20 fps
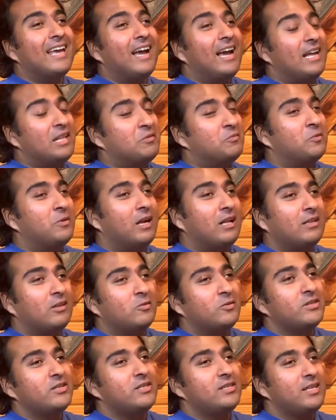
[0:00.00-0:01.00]
Yeah, and what
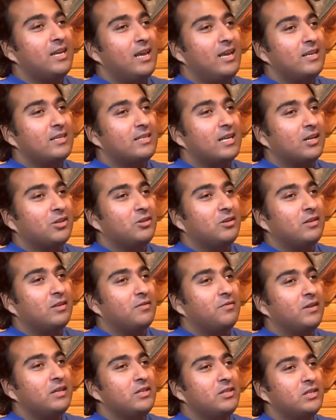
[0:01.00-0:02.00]
I'll also say is actually
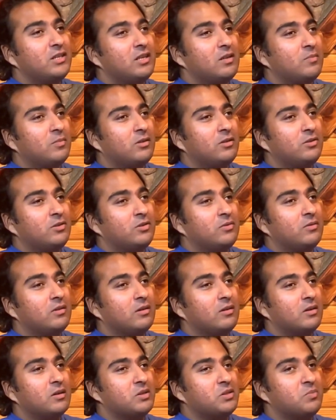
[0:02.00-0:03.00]
they're very similar to
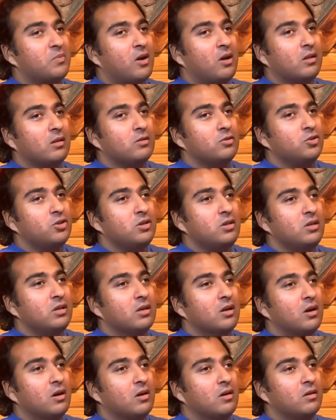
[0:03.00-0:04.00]
the
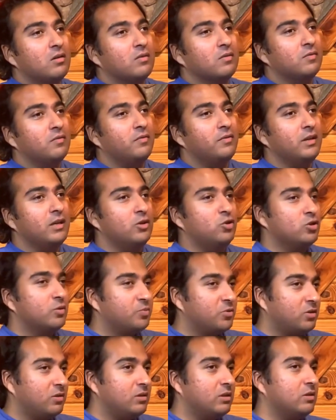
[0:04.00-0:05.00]
cosmology of the
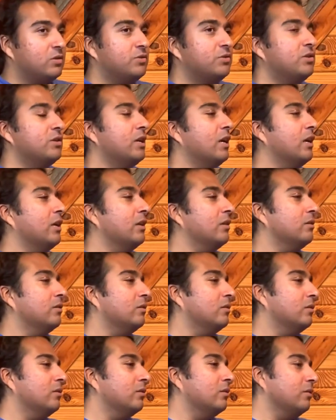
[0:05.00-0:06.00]
Egyptians
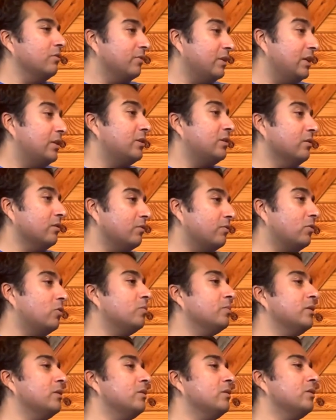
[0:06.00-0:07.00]
and the Greeks and the
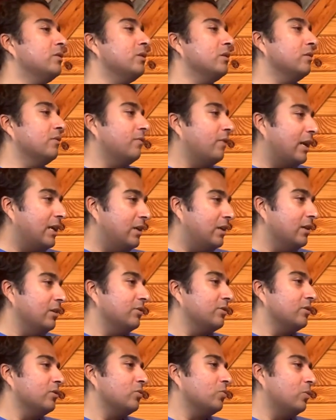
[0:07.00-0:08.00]
Romans and the
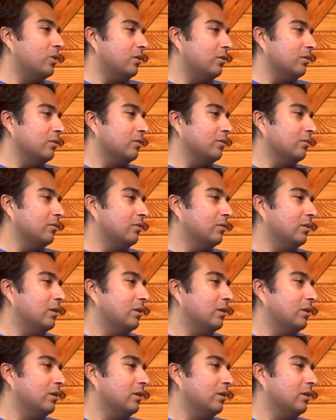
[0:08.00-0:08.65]
Vikings as well.